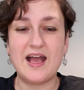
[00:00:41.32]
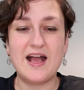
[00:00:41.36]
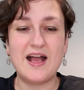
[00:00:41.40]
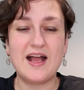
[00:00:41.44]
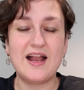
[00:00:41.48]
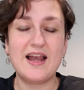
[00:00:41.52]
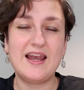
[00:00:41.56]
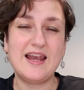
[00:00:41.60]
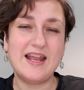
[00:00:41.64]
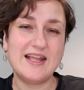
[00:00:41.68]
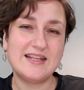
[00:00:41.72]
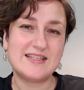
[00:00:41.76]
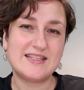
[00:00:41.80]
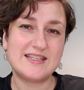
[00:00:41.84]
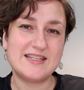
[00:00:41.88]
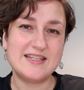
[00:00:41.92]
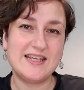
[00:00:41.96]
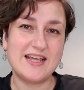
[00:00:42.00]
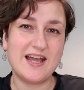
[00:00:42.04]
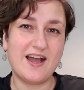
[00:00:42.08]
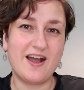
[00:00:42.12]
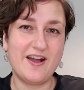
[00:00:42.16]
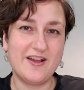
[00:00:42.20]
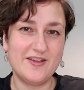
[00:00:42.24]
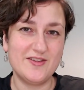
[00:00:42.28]
Let's
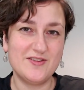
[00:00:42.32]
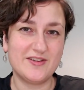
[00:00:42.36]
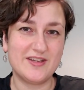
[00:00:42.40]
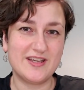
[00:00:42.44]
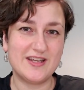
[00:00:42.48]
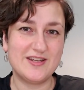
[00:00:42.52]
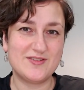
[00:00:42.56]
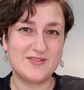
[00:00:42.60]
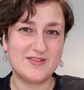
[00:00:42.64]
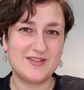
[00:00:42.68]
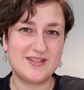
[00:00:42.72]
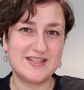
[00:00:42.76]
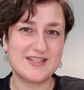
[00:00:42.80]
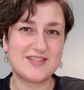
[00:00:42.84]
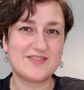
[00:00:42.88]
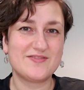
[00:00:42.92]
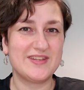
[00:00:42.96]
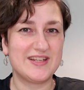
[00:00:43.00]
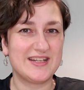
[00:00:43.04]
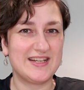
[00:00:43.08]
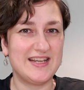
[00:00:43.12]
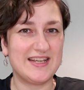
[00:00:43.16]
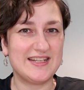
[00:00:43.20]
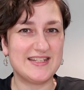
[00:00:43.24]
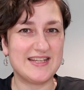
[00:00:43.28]
see how you can do this
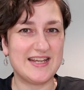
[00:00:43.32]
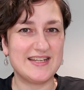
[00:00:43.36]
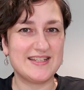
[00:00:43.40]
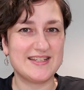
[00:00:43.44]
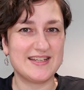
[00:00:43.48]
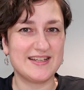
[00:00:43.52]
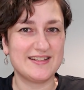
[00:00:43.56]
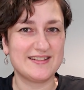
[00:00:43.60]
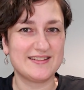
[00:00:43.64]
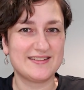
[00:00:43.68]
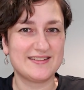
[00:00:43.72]
with ClicData.